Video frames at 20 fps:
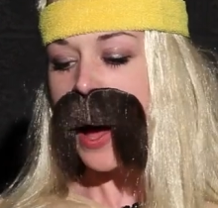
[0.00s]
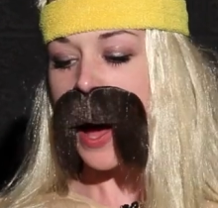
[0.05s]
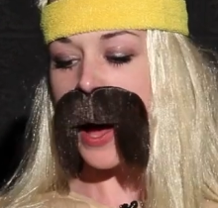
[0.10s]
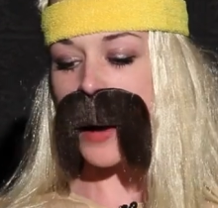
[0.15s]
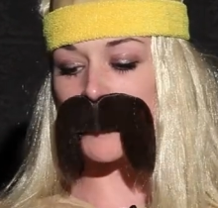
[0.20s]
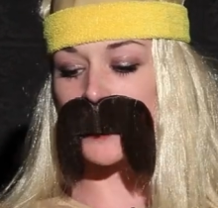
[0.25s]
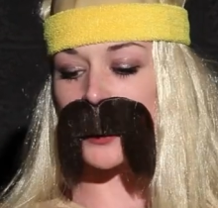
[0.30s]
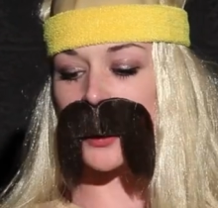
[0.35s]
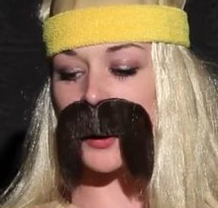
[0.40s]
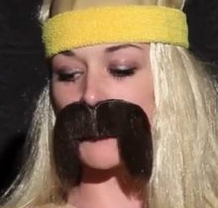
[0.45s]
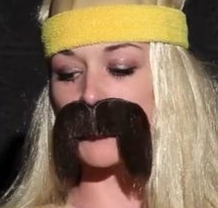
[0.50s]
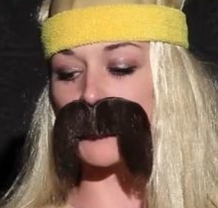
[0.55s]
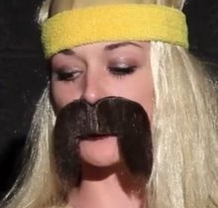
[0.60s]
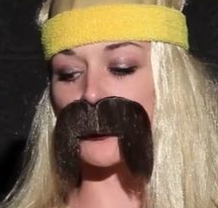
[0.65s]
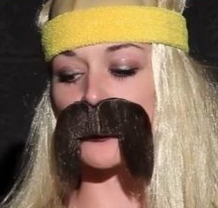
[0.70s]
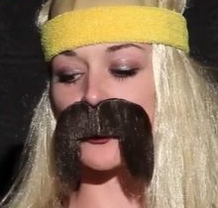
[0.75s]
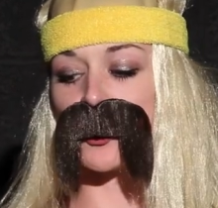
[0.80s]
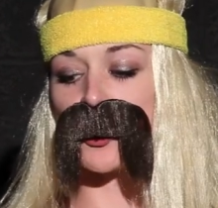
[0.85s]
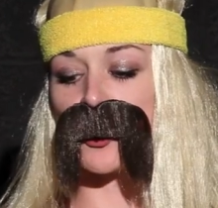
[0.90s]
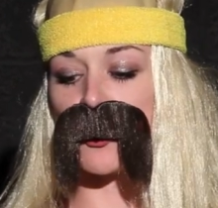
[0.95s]
I'm gonna
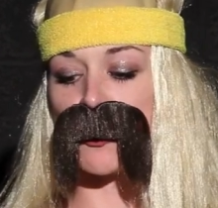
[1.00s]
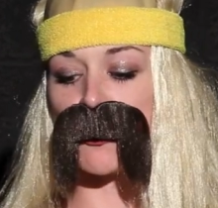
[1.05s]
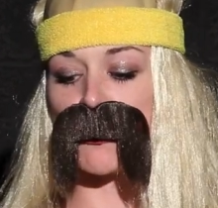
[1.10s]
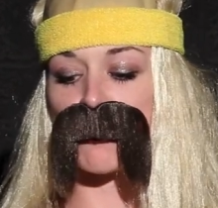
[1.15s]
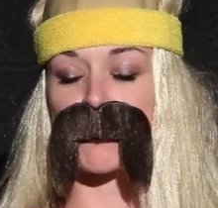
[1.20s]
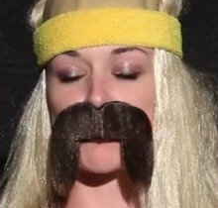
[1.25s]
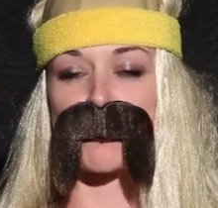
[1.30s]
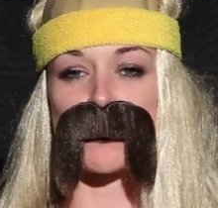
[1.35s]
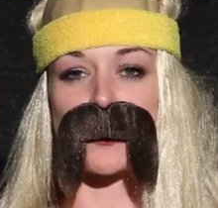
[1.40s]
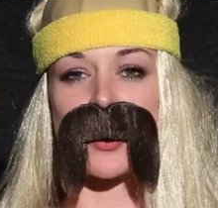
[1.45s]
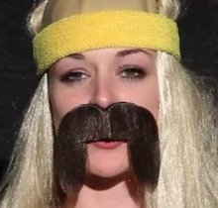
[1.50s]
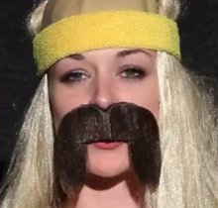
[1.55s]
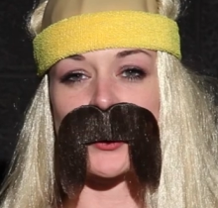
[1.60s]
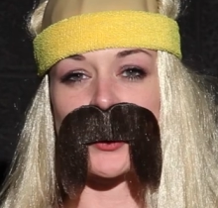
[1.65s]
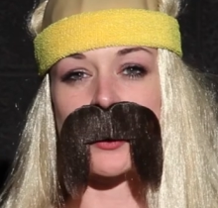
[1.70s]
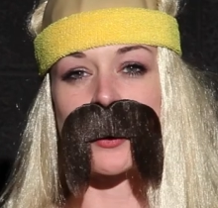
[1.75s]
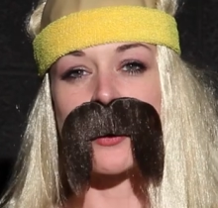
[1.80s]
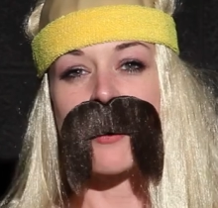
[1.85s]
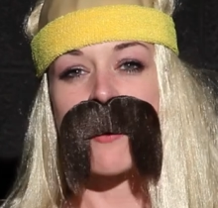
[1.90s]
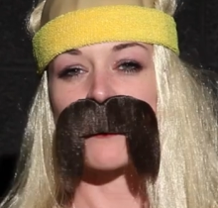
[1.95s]
prove,
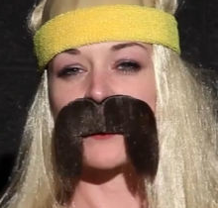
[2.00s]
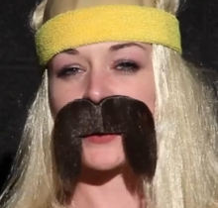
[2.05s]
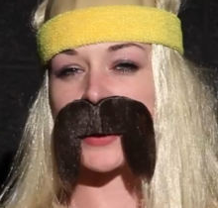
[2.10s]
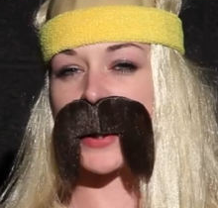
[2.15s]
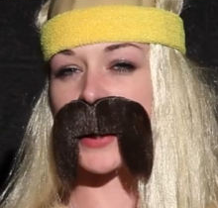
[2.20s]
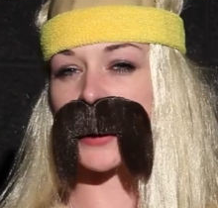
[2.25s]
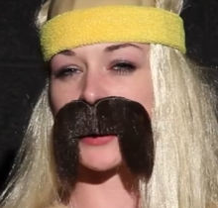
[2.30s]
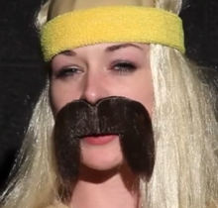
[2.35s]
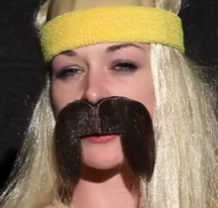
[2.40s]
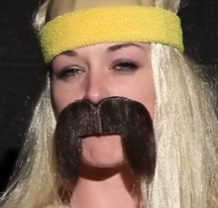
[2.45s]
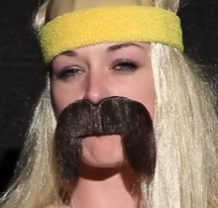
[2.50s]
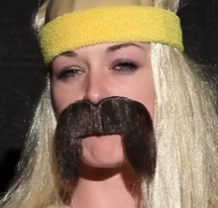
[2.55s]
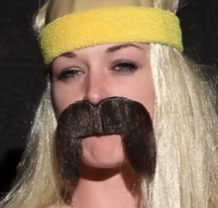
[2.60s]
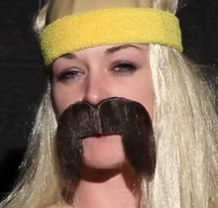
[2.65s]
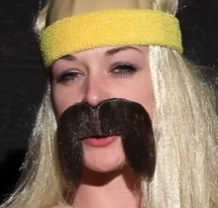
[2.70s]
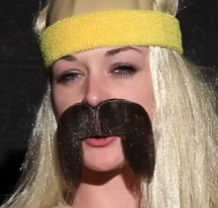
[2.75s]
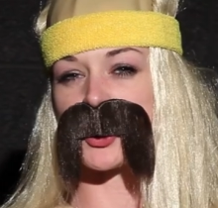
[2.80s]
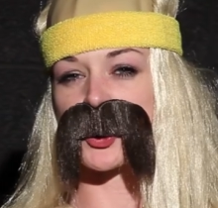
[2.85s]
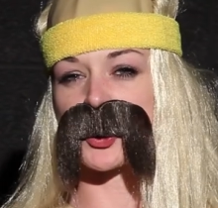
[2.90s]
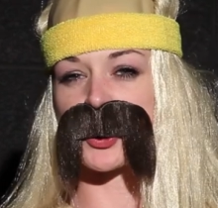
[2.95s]
brother, that I can
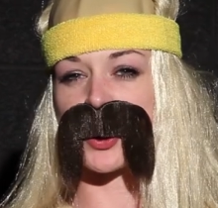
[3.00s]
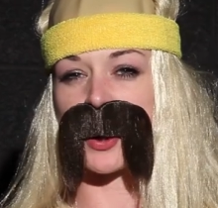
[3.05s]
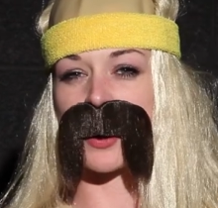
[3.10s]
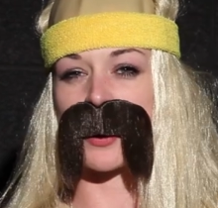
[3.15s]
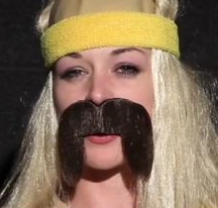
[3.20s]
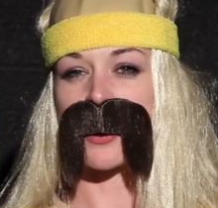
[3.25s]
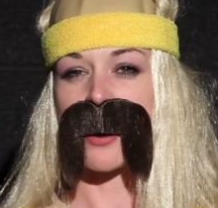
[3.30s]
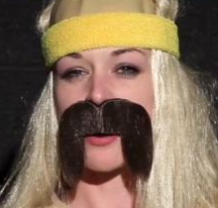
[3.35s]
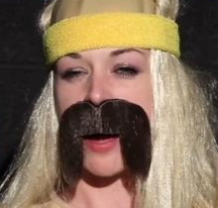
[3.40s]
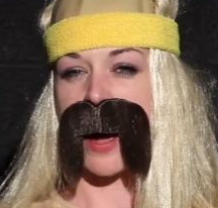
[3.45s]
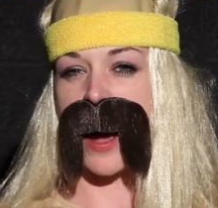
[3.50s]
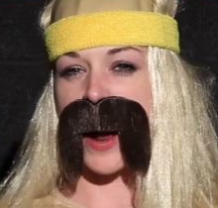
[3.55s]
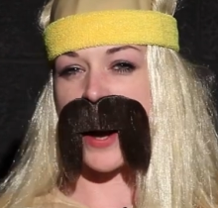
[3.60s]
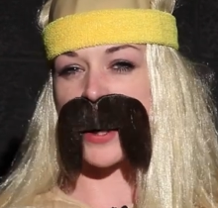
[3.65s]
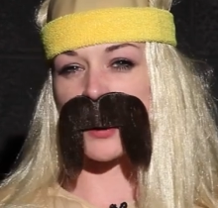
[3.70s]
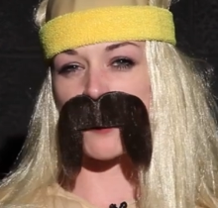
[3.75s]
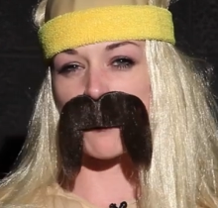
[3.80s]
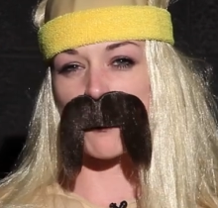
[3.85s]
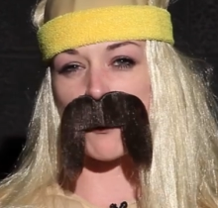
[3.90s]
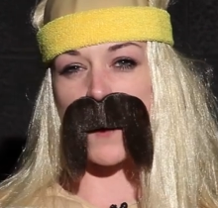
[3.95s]
beat you
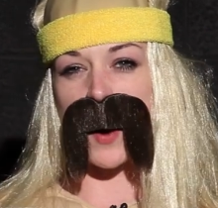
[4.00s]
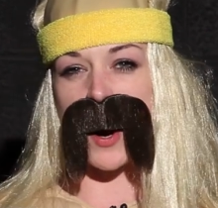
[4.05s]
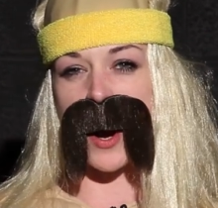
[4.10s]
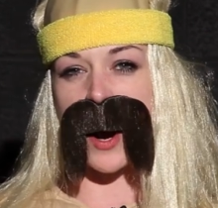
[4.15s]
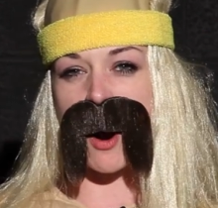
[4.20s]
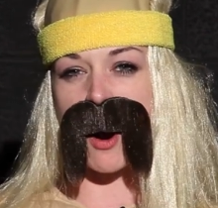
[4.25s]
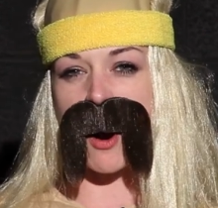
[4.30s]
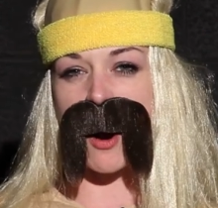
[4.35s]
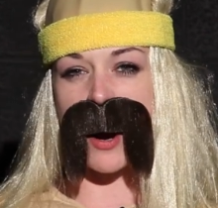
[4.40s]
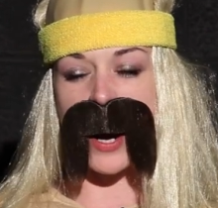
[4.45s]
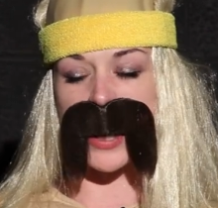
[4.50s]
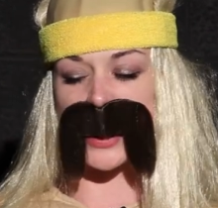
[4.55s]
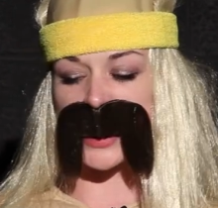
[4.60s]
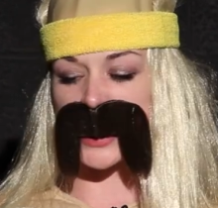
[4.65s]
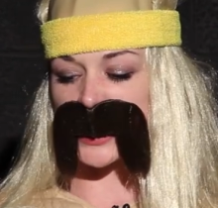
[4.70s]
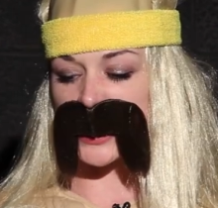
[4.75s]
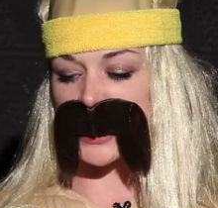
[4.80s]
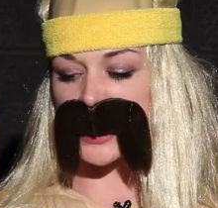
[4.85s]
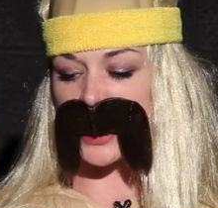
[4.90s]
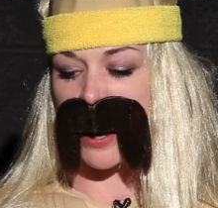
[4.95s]
anywhere,
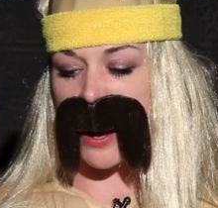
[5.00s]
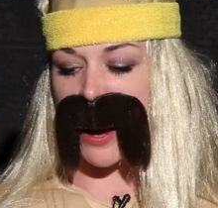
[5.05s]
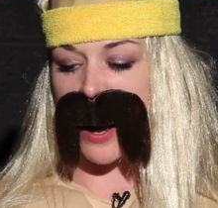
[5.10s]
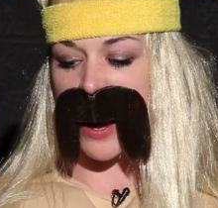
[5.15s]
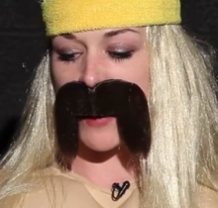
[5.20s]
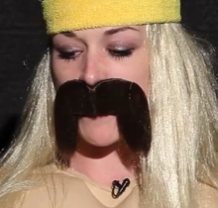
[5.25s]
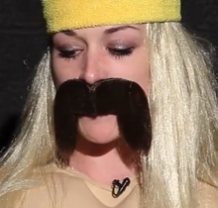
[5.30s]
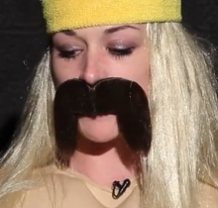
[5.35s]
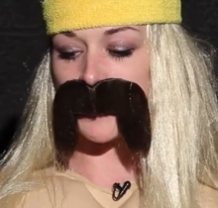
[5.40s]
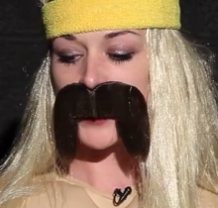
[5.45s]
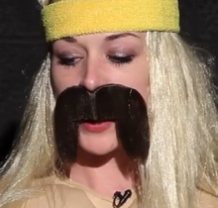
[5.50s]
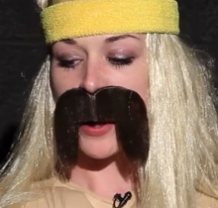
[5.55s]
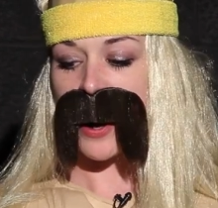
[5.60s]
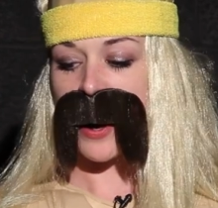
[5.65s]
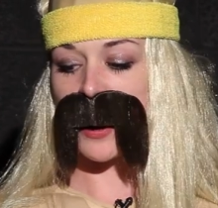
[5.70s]
anytime.